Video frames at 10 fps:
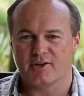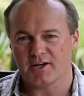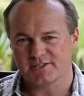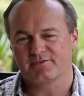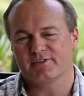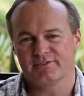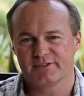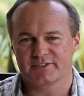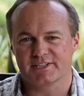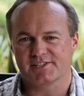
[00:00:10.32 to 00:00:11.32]
dies every
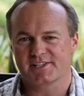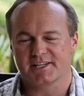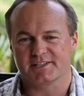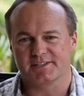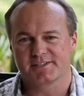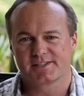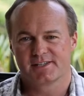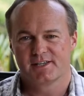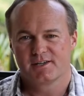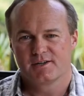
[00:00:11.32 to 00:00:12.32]
15 seconds
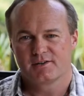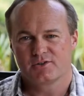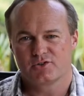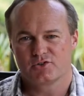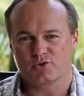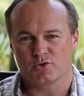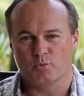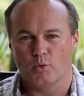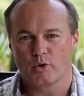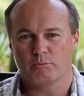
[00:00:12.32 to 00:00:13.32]
due to
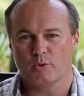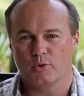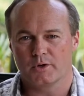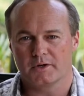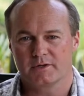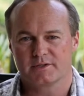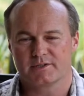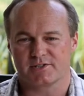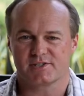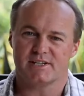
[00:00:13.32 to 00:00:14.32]
waterborne
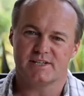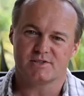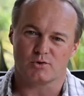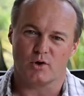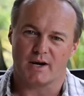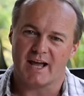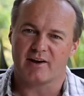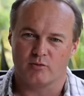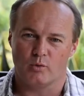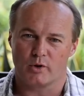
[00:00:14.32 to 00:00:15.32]
disease or
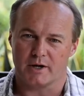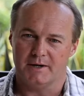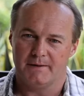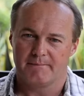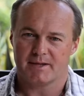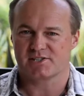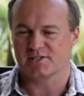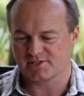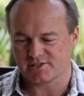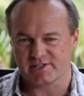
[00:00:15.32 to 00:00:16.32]
lack of water. That's
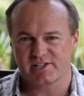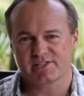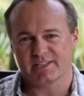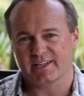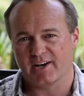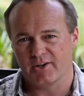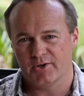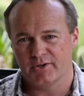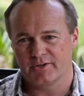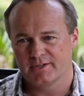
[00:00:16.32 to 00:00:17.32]
a statistic that I
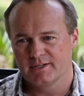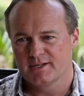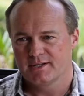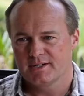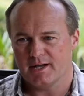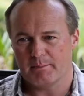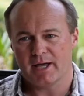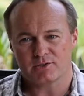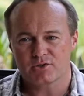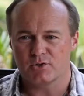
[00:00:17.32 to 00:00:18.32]
heard
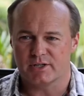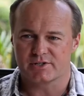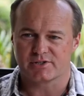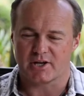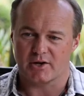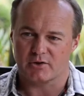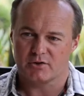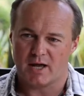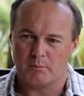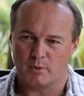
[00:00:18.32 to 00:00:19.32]
about 2 years ago,
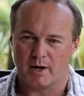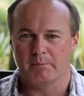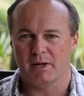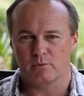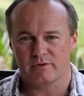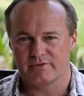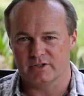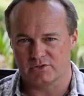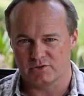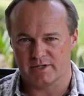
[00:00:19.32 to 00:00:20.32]
and when I met with Phil
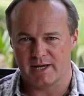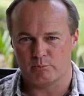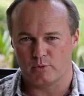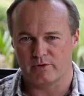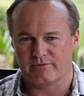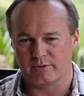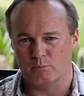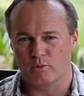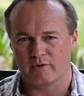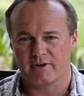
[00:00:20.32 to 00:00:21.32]
and Julie Hepworth
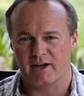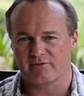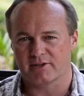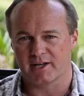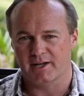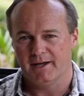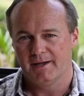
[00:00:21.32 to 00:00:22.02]
from Water for Africa.